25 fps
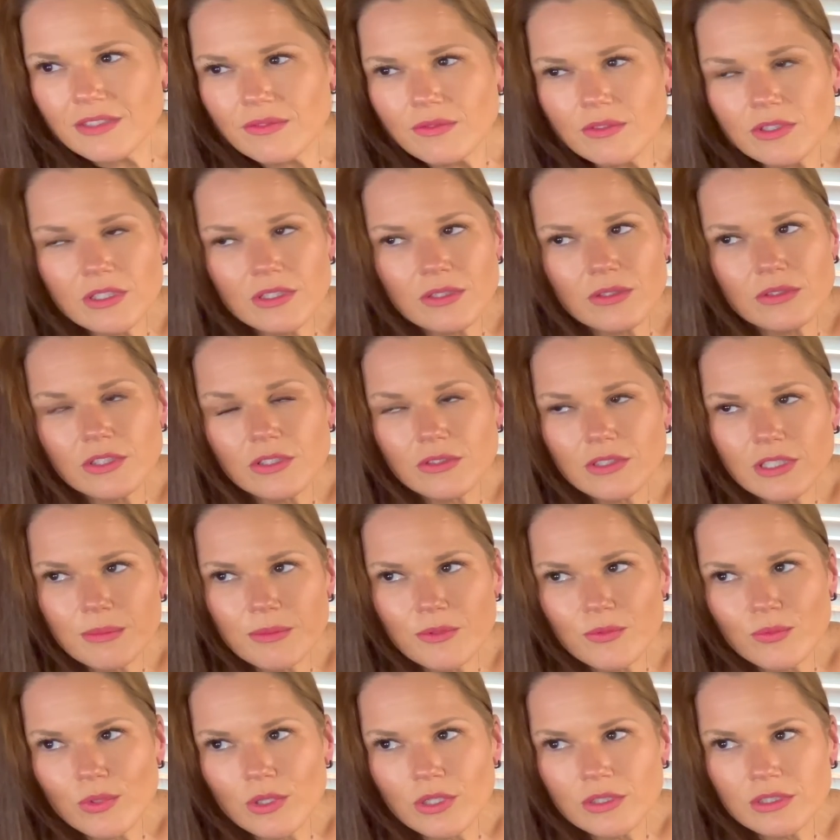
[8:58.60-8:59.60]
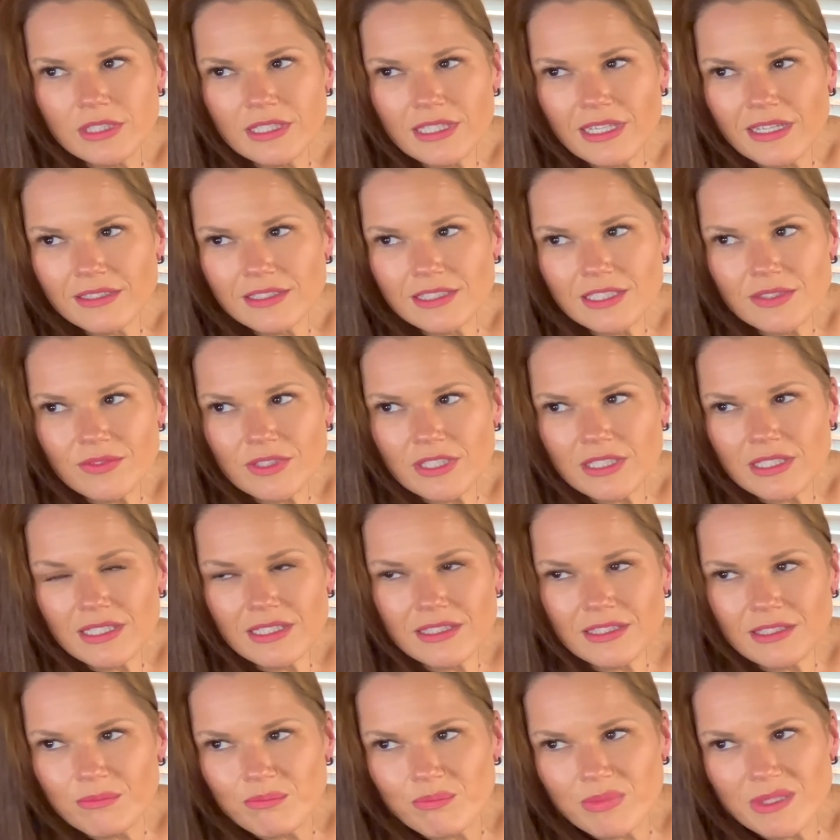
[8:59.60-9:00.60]
No, don't get me wrong. The activity,
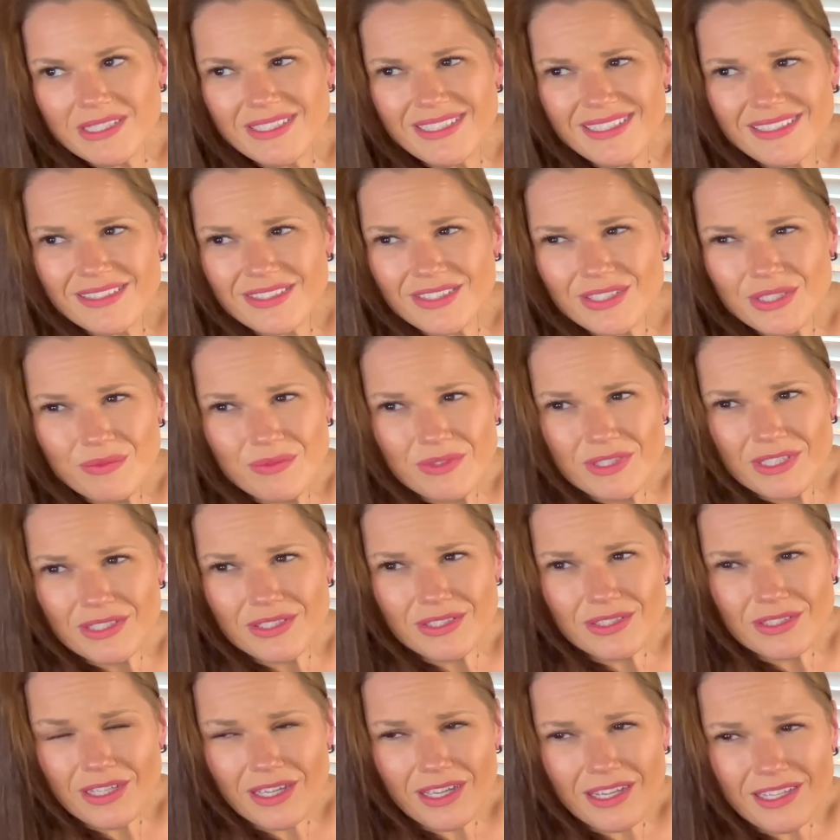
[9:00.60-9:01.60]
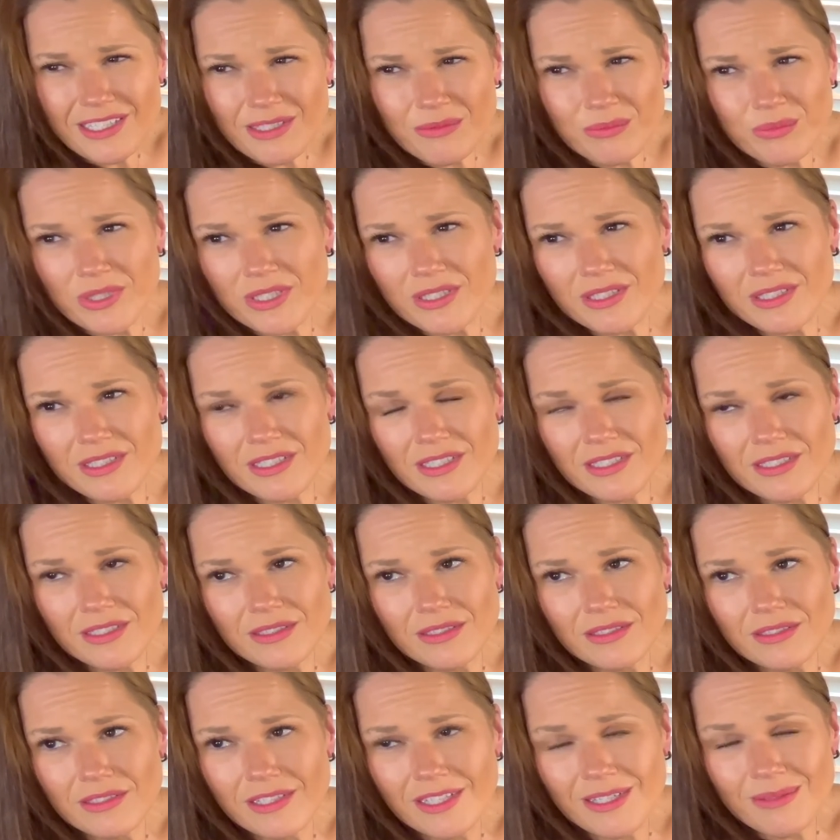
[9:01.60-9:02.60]
the busyness of this, I completely get it.
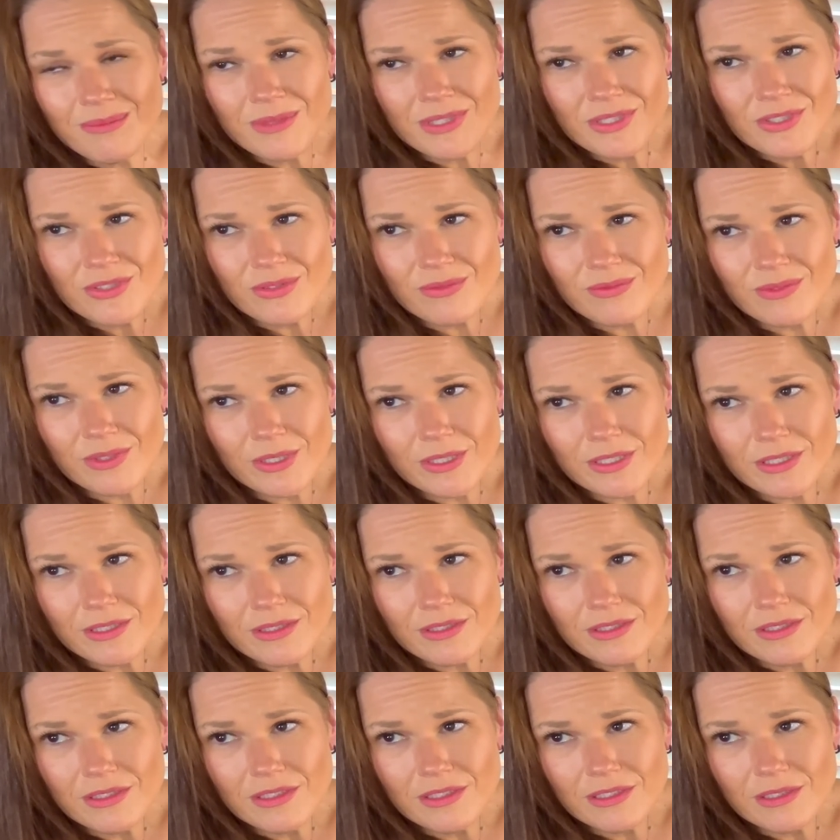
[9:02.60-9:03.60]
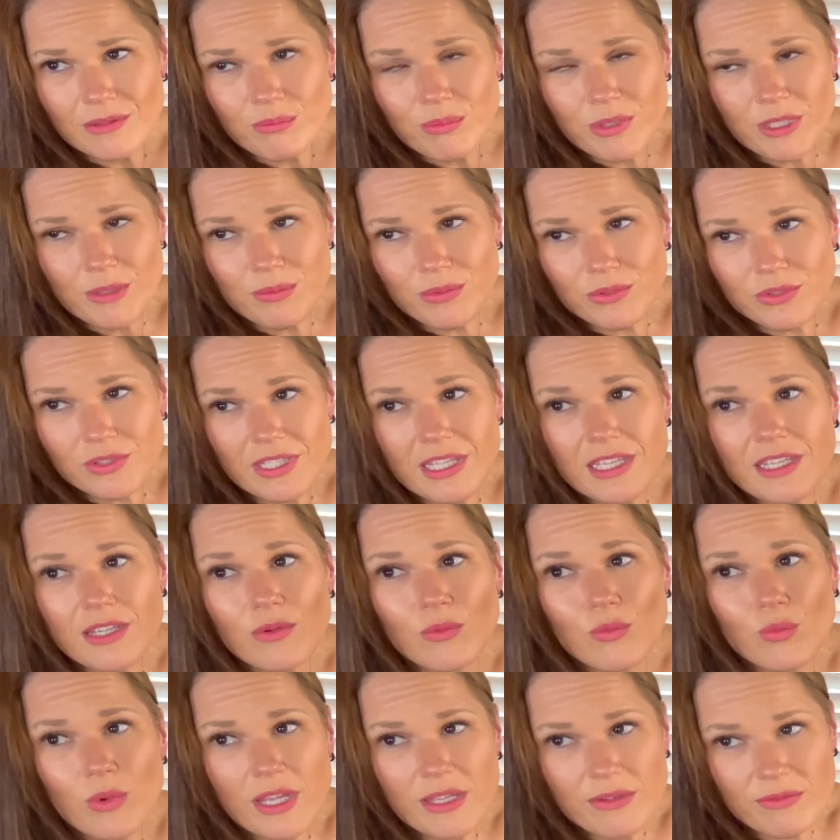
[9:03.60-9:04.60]
I'm introverted. People take
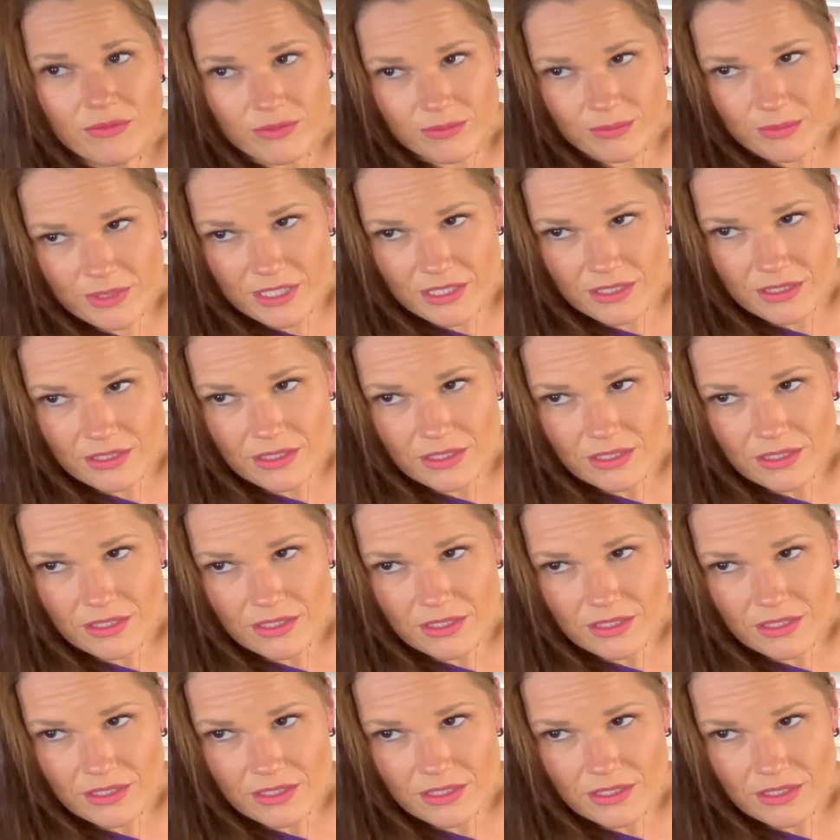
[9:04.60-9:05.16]
away from me.